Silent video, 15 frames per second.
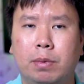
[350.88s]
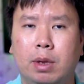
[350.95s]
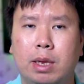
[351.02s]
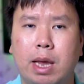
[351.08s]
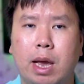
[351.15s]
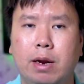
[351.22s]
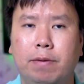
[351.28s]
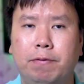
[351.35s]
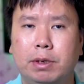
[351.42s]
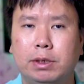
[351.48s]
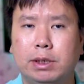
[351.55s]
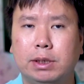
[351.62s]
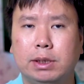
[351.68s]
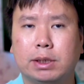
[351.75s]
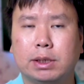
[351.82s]
the other
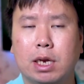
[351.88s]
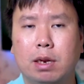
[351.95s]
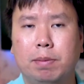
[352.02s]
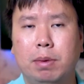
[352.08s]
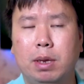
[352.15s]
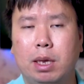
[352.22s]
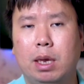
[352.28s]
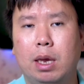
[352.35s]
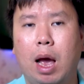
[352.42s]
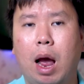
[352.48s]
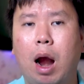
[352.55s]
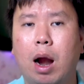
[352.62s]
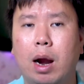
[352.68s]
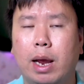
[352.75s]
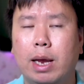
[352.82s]
feature is going to be
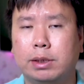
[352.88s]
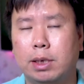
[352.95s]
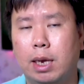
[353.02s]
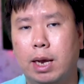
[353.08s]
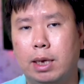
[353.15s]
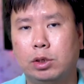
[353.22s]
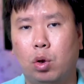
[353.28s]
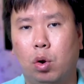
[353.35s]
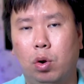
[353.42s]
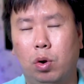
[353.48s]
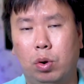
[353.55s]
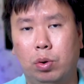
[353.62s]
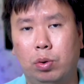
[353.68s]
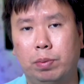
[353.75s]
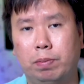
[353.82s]
RSS
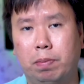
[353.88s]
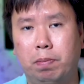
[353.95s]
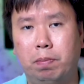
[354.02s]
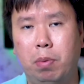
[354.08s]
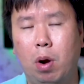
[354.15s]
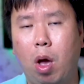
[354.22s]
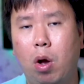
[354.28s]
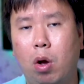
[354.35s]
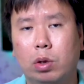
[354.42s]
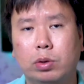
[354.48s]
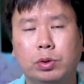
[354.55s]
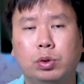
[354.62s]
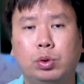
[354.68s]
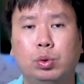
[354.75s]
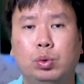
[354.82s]
or blog
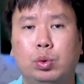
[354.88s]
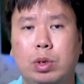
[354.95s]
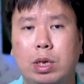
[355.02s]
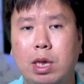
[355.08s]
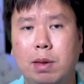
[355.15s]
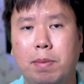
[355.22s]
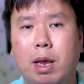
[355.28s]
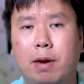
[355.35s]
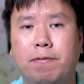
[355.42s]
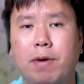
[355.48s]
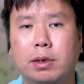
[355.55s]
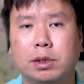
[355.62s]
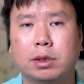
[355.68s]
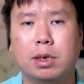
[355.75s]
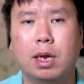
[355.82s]
to email
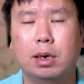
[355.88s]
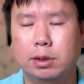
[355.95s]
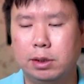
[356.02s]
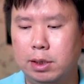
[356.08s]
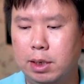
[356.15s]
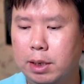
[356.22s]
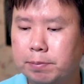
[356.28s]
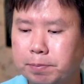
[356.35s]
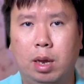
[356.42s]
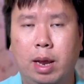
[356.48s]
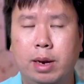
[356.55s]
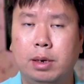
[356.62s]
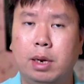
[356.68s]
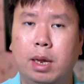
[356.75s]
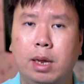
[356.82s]
functionality,
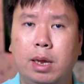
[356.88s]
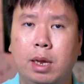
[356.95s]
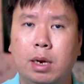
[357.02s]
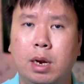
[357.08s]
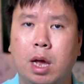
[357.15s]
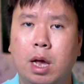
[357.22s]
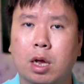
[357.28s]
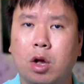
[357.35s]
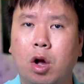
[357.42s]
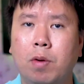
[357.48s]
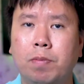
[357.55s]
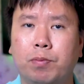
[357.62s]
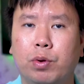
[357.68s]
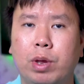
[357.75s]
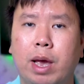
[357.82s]
and then
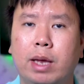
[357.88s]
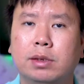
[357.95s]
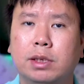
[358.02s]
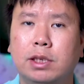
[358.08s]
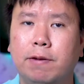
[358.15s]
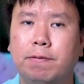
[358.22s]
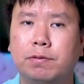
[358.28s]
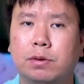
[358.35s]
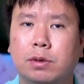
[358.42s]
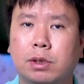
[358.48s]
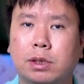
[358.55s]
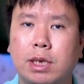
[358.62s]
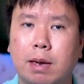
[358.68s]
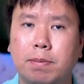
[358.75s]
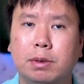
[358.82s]
comprehensive
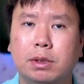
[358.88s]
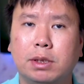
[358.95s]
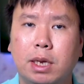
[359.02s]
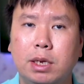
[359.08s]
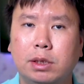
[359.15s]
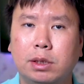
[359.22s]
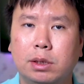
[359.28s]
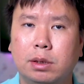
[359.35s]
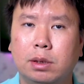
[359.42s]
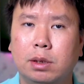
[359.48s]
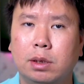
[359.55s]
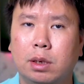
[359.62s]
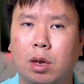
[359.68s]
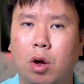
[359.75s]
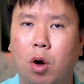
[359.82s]

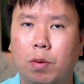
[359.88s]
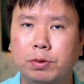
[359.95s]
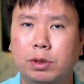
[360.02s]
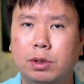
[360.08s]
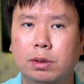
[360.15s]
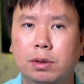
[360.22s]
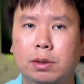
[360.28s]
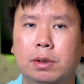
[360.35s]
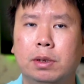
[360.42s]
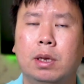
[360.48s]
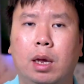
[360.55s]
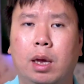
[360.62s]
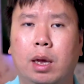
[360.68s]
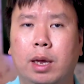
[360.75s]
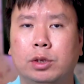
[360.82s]
segmentation option
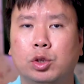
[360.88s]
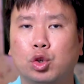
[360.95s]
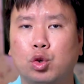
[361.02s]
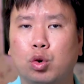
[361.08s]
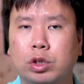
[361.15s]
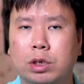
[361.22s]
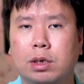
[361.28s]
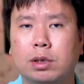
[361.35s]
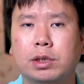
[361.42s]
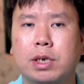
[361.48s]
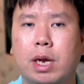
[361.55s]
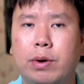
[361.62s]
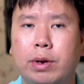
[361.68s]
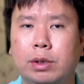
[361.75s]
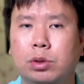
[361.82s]
and social
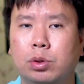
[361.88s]
sharing